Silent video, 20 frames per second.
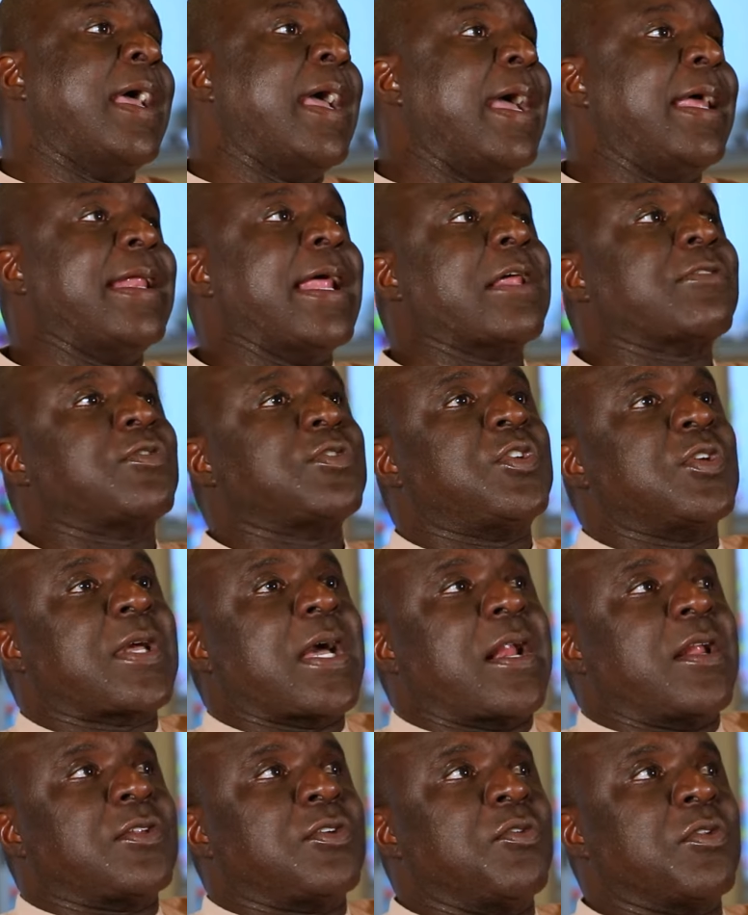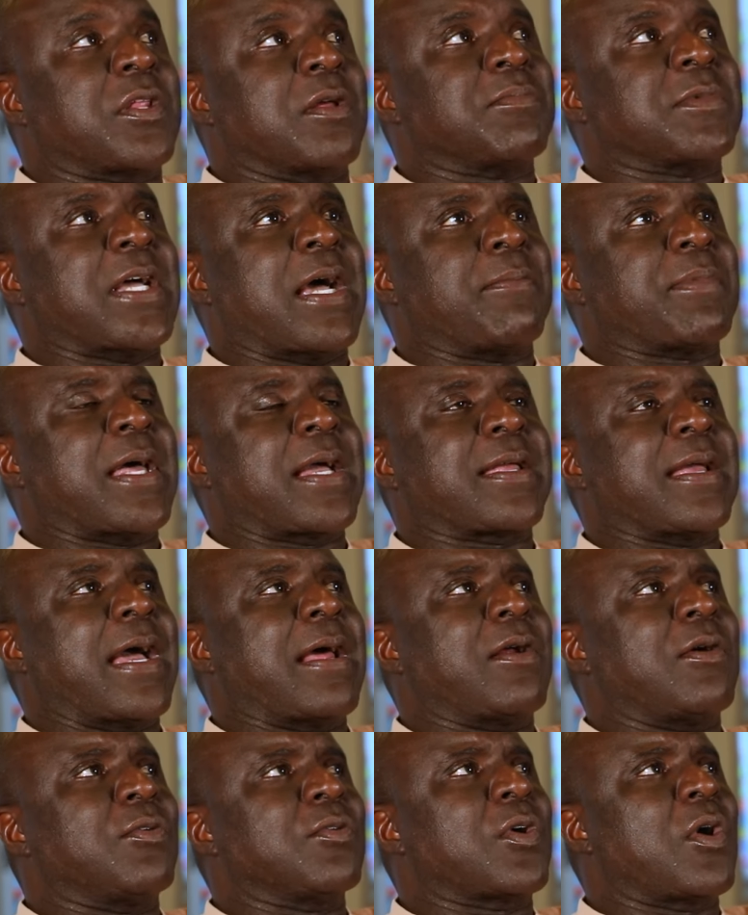Yeah. And that's what you got to do sometimes. Like,
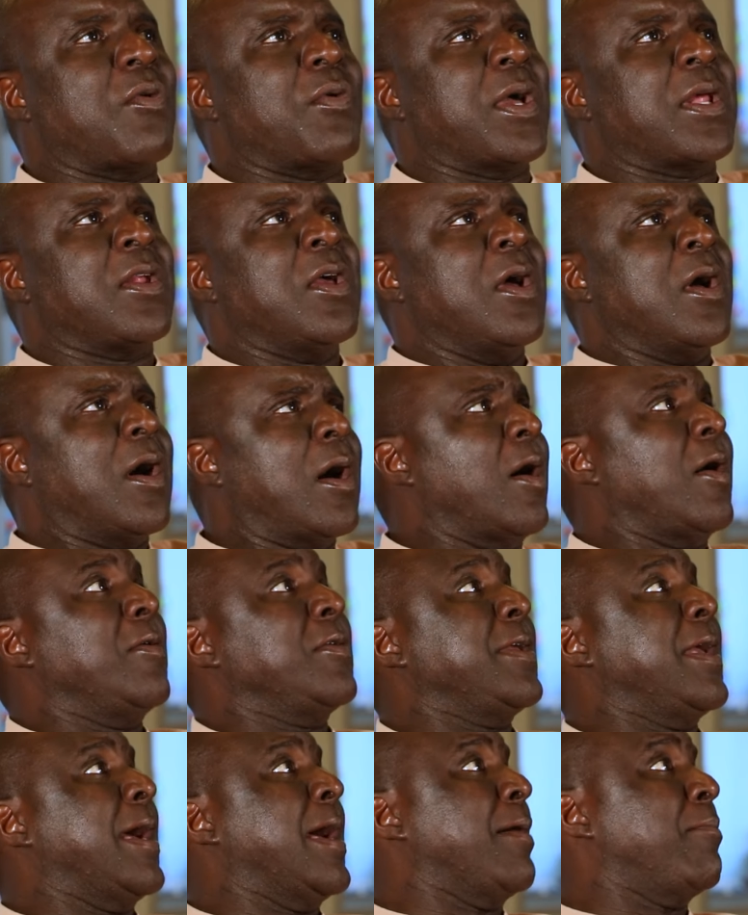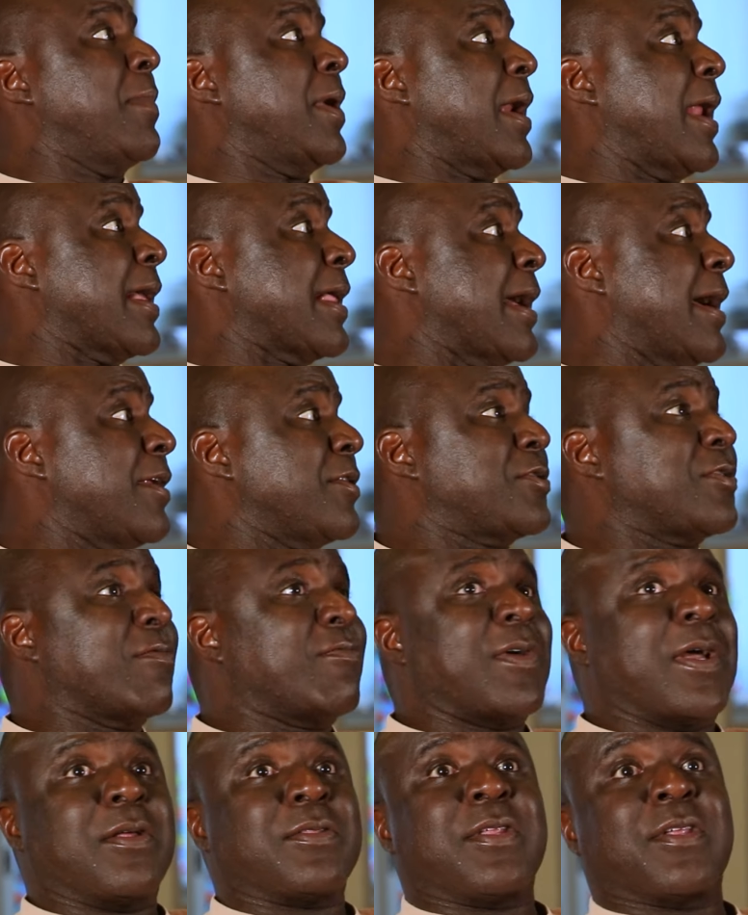I don't go in, oh, yeah, man, I got a
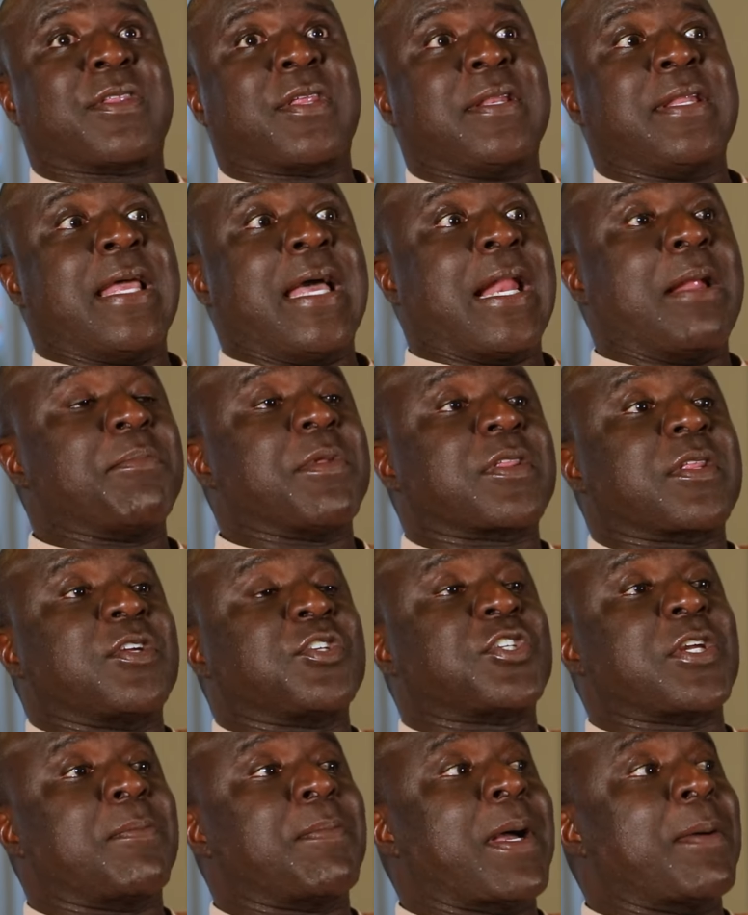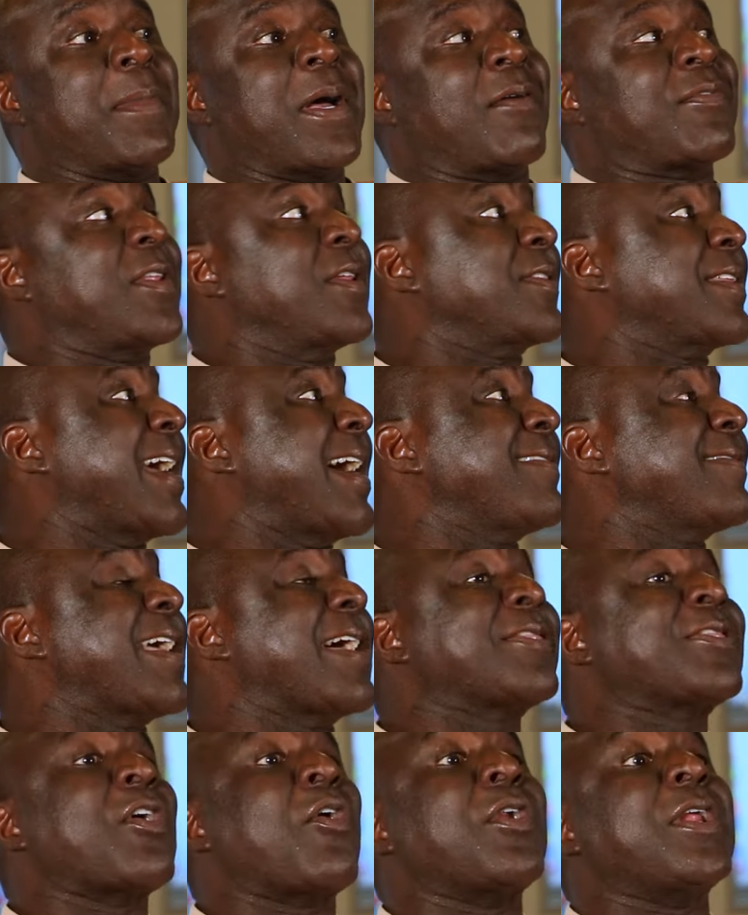Chevelle, this and that. I'm just going to shut my mouth. This guy's
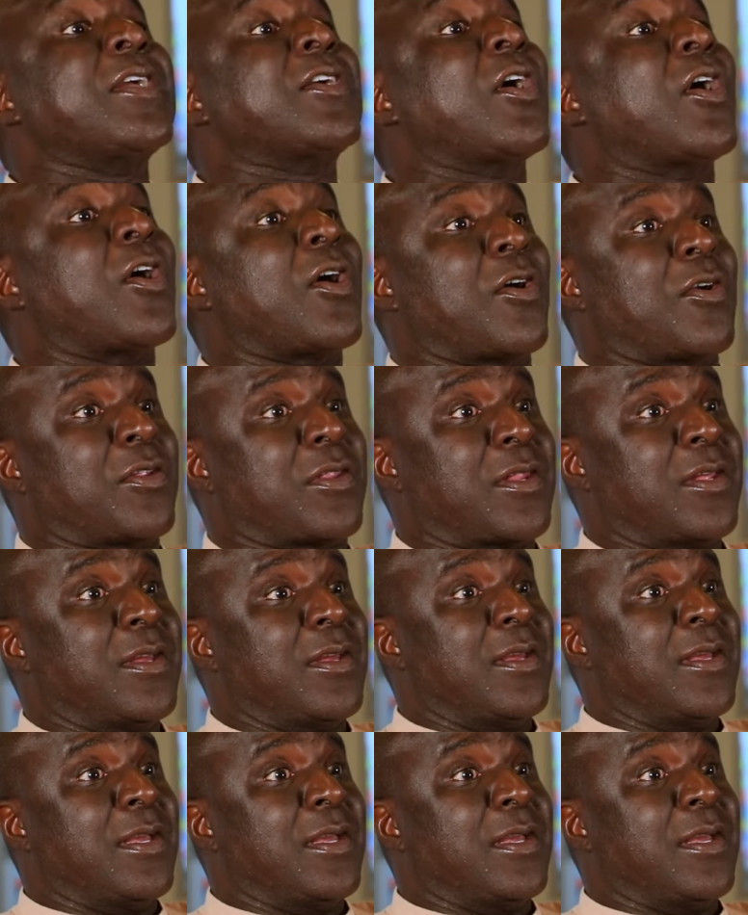got 30 cars.